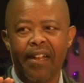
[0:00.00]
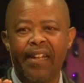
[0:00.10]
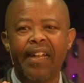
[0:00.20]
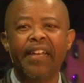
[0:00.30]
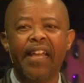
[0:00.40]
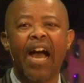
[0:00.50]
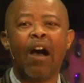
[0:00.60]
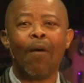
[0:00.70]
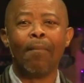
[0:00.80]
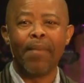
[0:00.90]
Cleaning
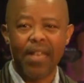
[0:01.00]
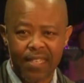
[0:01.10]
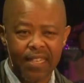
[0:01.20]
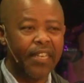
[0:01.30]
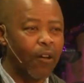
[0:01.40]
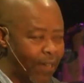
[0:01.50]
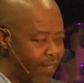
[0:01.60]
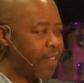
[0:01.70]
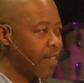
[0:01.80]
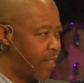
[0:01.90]
our mess in our
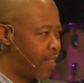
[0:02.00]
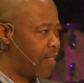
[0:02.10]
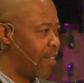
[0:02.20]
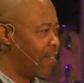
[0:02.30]
streets.